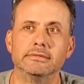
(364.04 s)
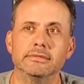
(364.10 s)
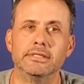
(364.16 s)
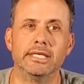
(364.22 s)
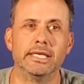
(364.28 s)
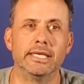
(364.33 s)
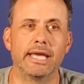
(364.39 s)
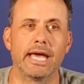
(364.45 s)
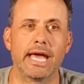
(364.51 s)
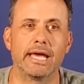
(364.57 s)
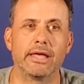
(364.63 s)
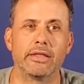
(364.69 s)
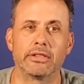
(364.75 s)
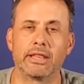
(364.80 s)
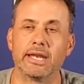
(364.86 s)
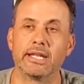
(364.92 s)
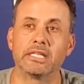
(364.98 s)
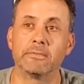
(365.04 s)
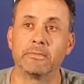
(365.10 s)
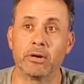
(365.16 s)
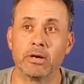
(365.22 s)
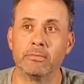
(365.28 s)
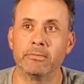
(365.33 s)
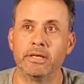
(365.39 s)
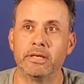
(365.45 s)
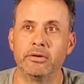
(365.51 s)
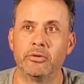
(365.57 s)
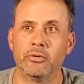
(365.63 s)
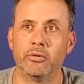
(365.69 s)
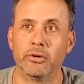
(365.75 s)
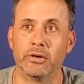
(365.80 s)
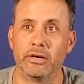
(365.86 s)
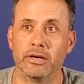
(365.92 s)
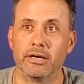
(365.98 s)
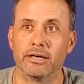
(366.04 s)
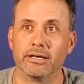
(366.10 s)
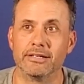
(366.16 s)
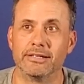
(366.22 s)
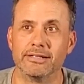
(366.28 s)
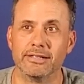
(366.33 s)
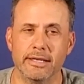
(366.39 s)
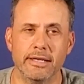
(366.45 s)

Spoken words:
the athletic department or...